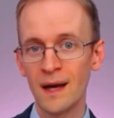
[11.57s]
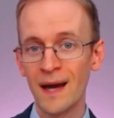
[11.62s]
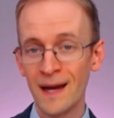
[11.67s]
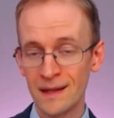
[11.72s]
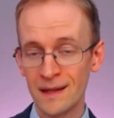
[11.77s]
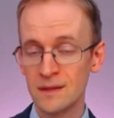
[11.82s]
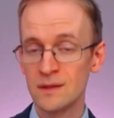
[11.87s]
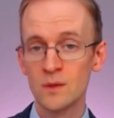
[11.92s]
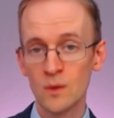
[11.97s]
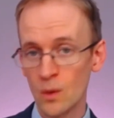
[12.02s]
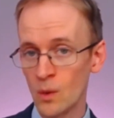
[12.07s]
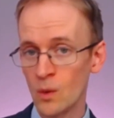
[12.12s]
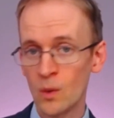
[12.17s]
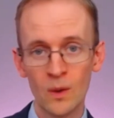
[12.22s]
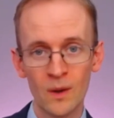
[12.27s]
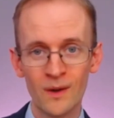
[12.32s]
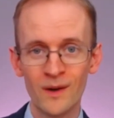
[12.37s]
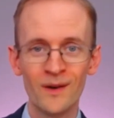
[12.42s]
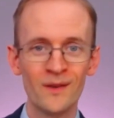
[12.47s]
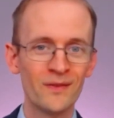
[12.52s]
and
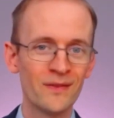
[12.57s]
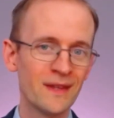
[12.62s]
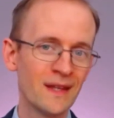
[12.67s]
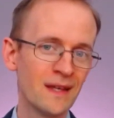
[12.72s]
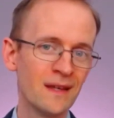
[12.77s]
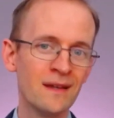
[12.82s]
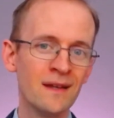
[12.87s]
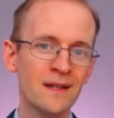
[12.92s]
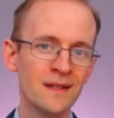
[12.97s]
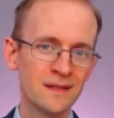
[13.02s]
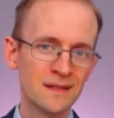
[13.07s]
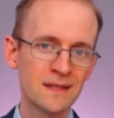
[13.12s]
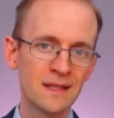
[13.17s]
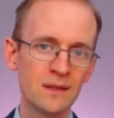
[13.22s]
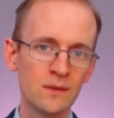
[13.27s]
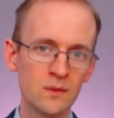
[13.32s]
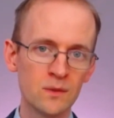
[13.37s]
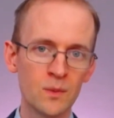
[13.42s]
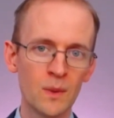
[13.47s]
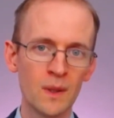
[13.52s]
or on the
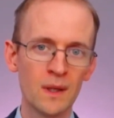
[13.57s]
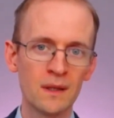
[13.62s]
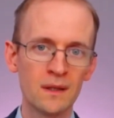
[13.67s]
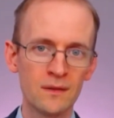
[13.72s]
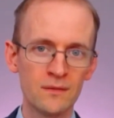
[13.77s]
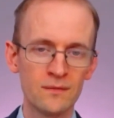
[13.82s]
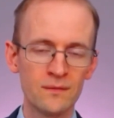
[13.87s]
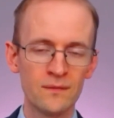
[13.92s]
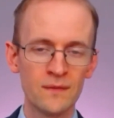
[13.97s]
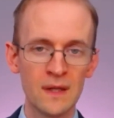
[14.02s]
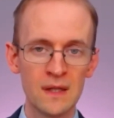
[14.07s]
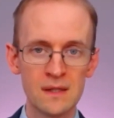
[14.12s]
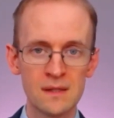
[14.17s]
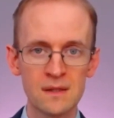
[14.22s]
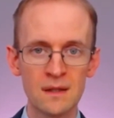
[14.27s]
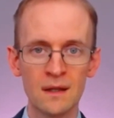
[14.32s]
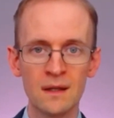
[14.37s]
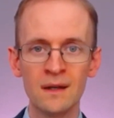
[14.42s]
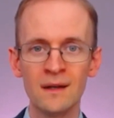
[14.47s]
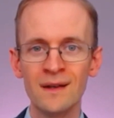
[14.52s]
skilled worker
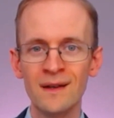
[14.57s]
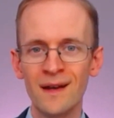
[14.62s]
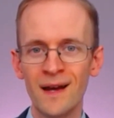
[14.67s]
visa